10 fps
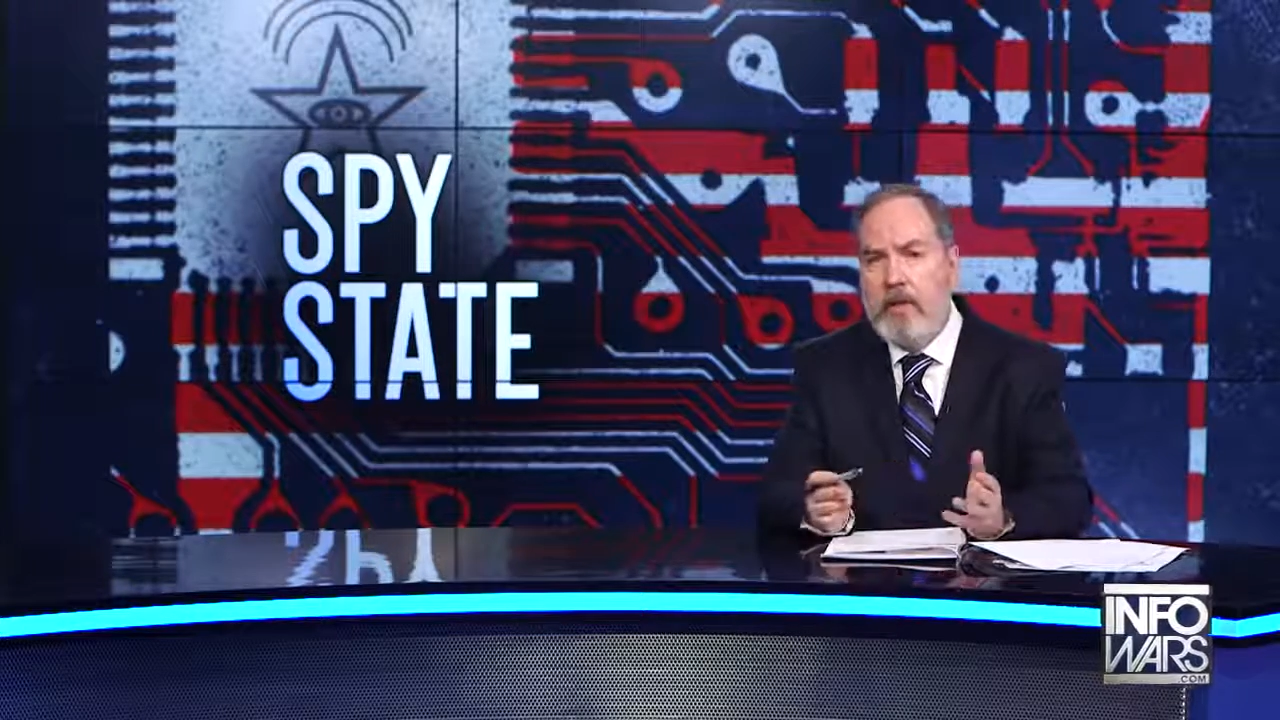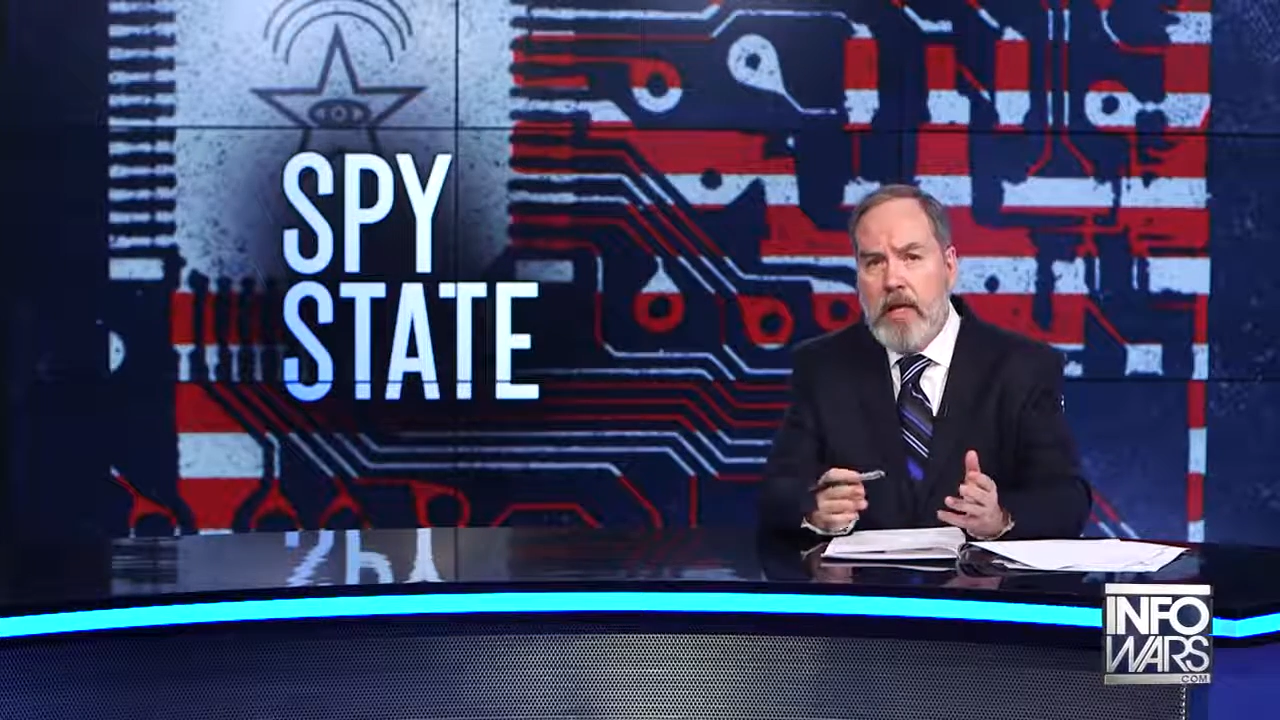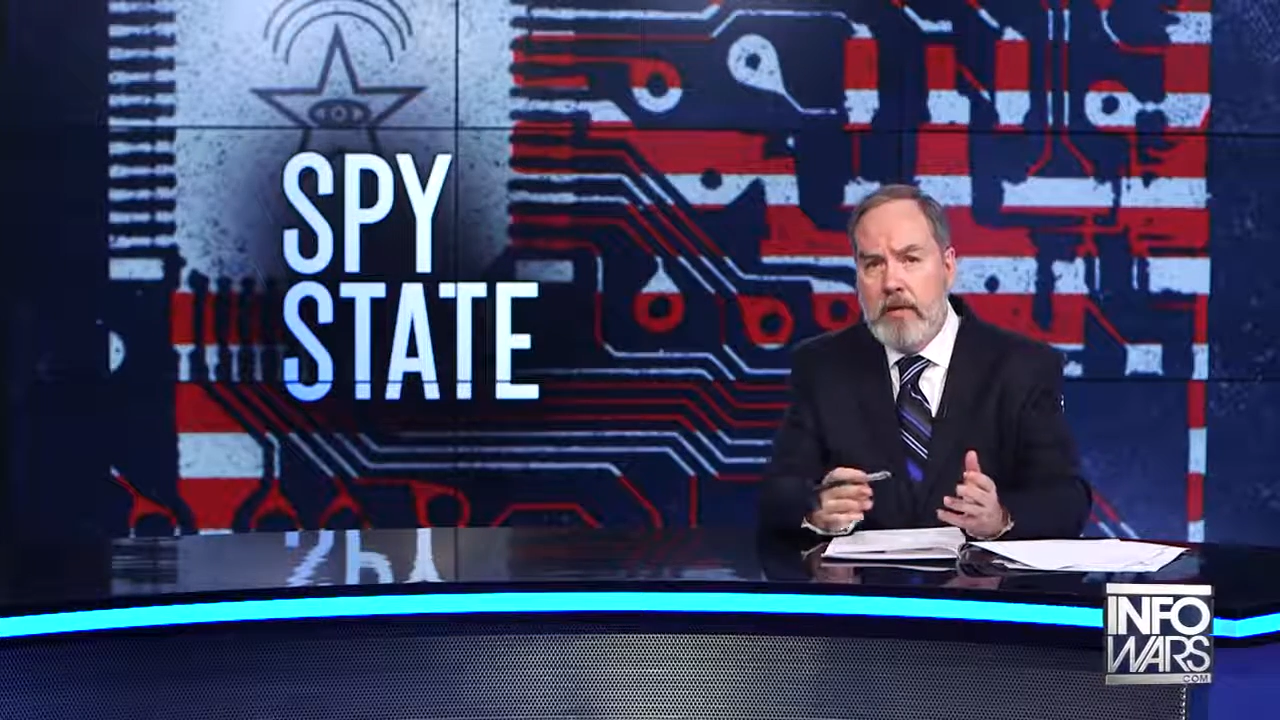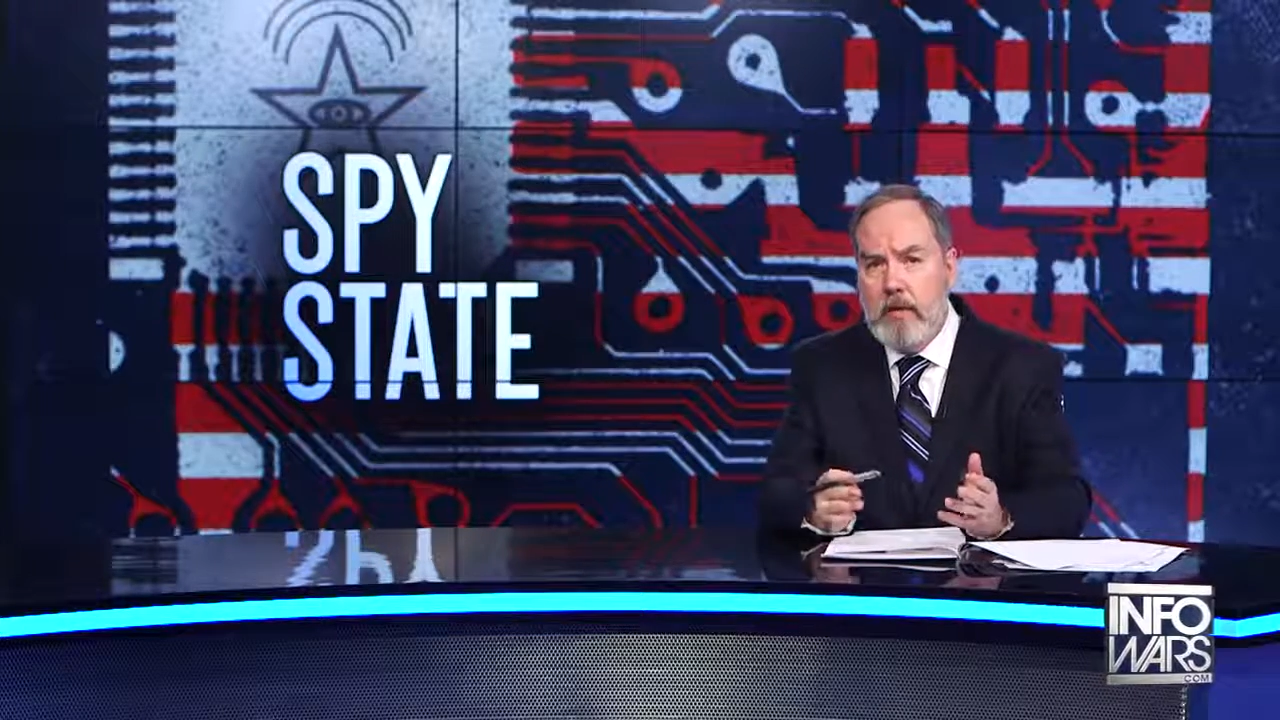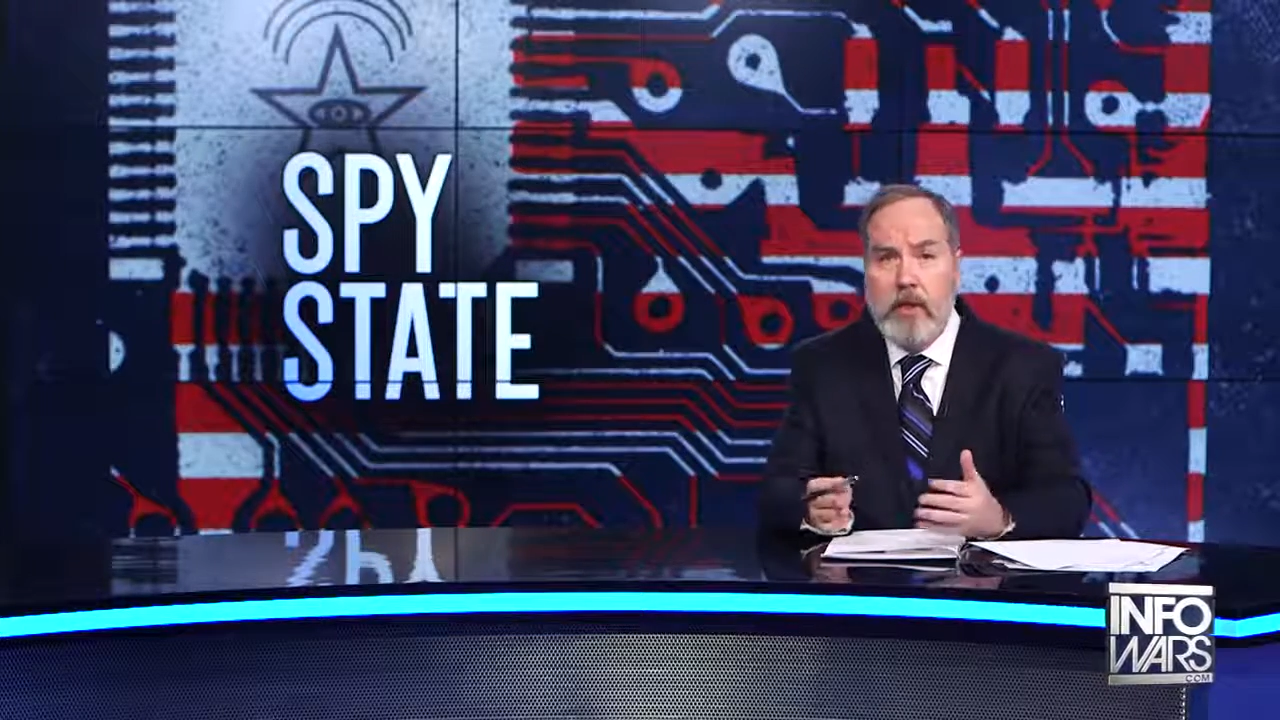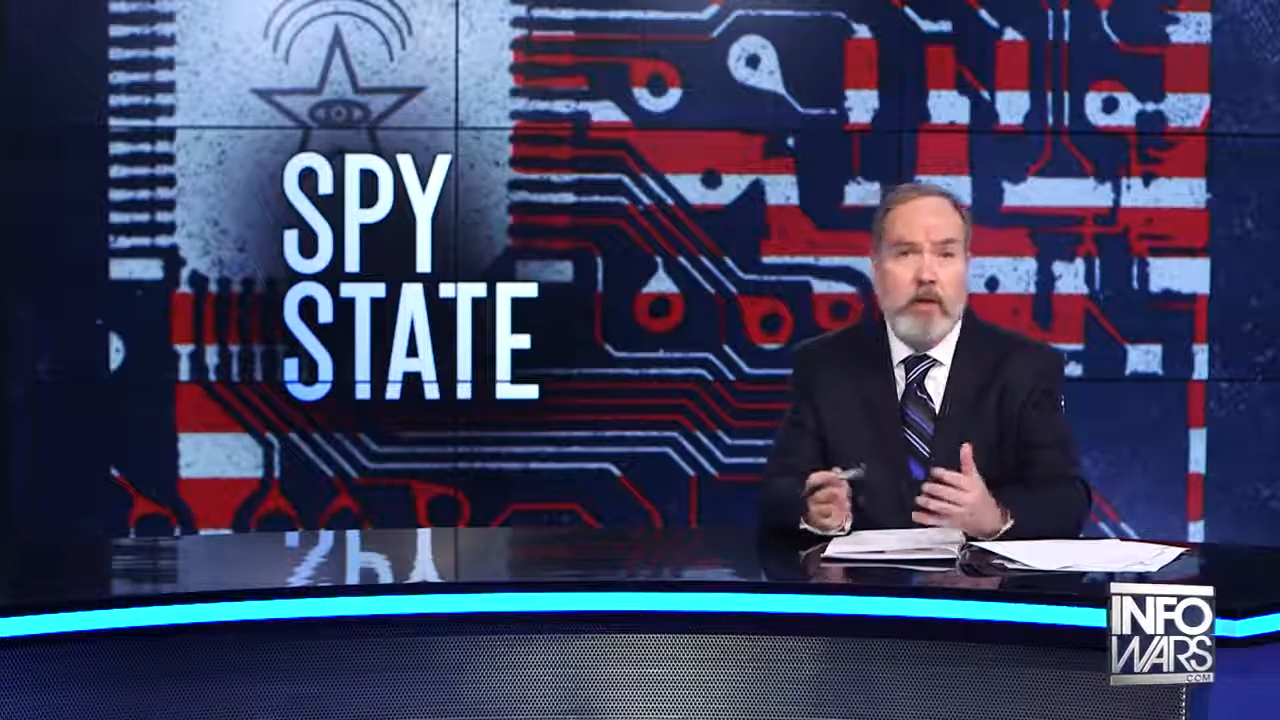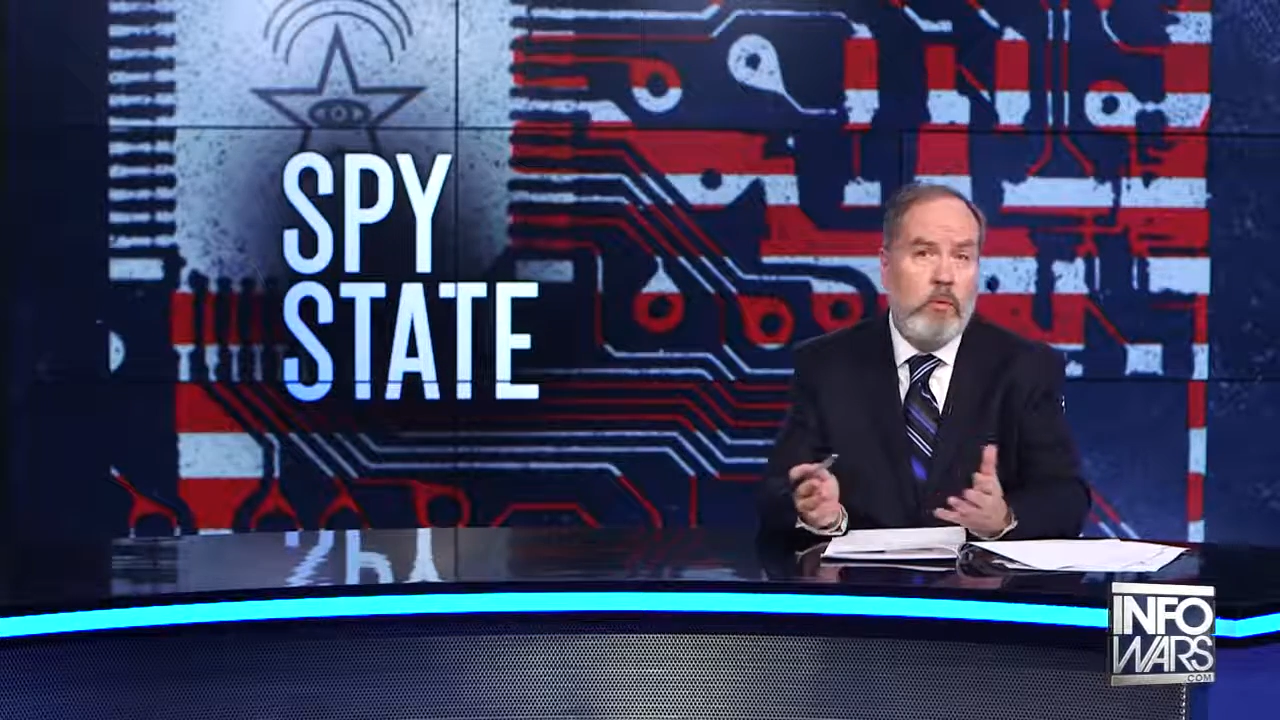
the capability.